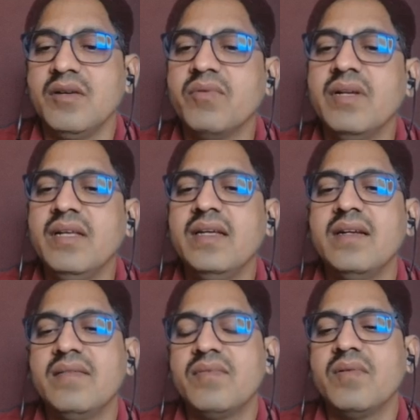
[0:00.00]
equally
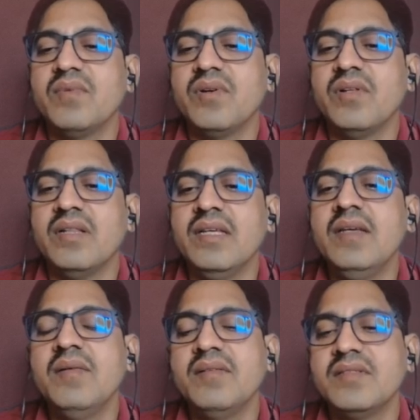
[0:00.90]
from all
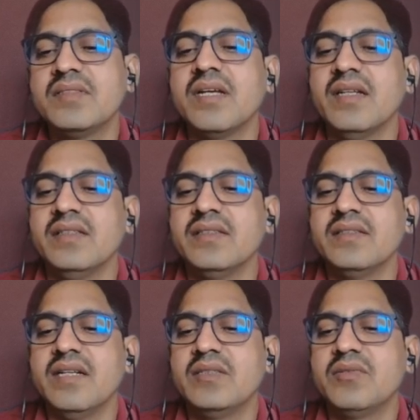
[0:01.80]
the sides.
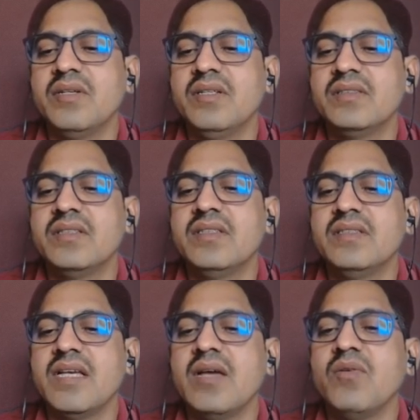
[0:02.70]
That's why it's a
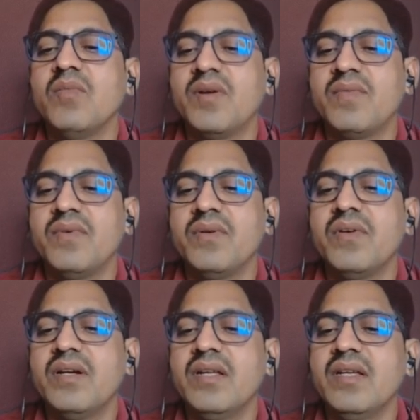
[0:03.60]
zygomorphic
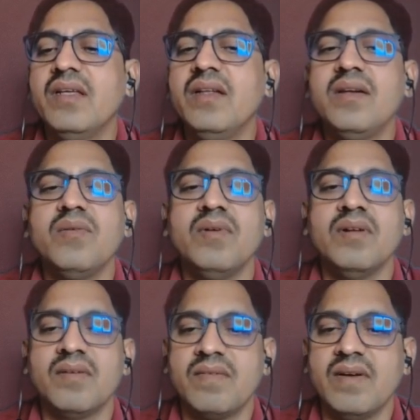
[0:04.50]
or
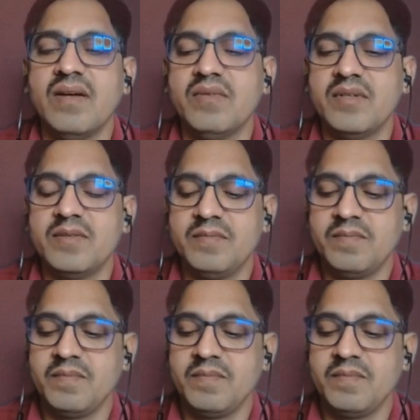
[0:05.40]
irregular flower.